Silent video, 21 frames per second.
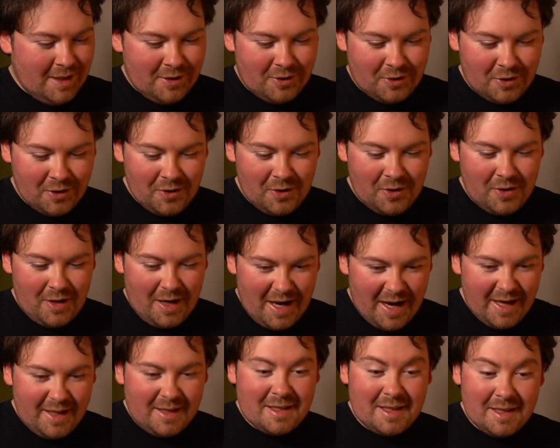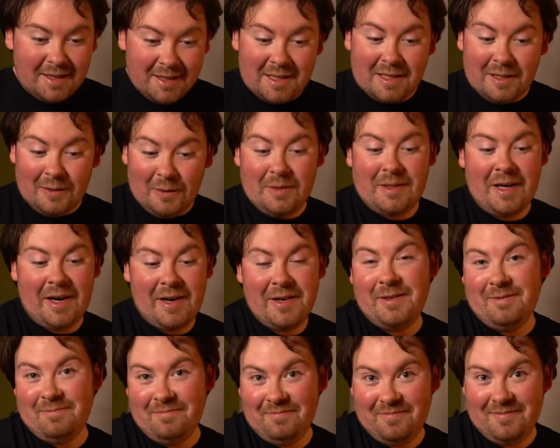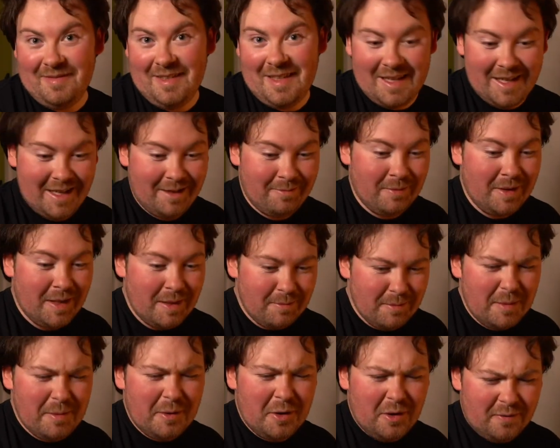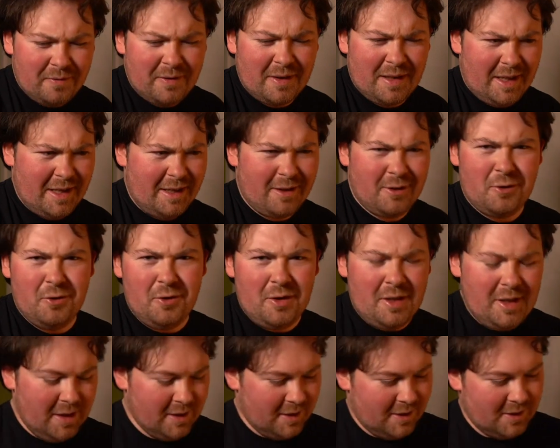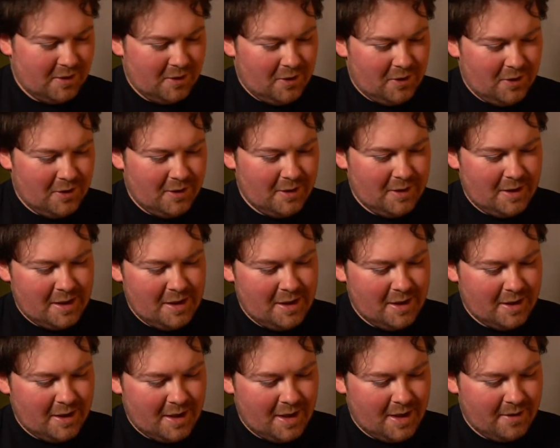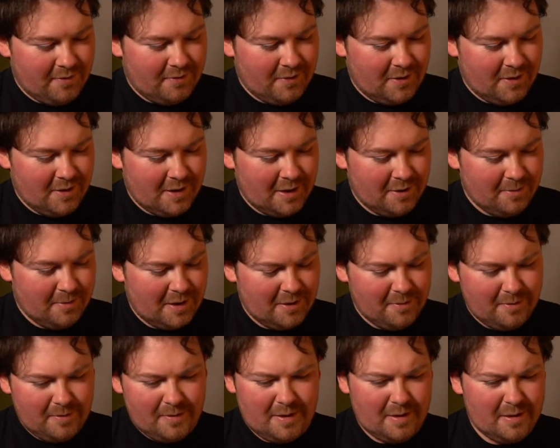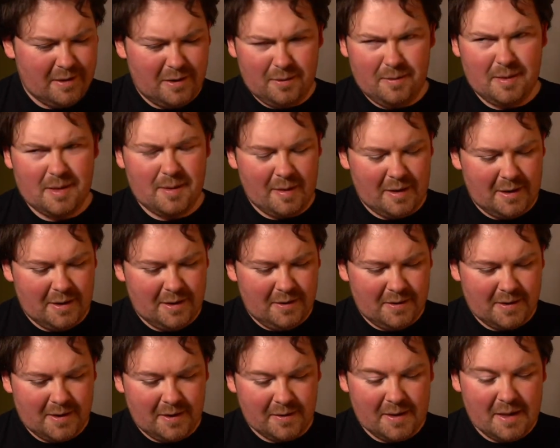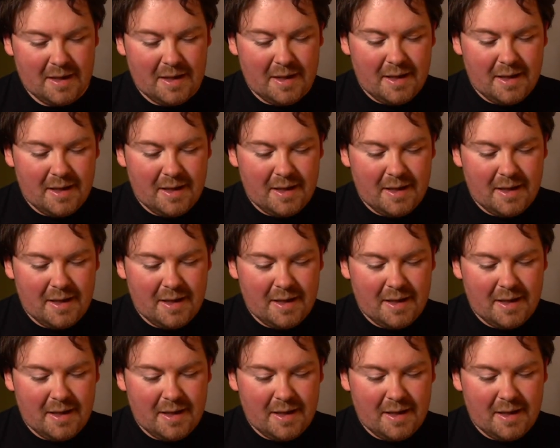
to actually slow down. Maybe not for like 2 years or a year and a half or however long we spent in lockdown.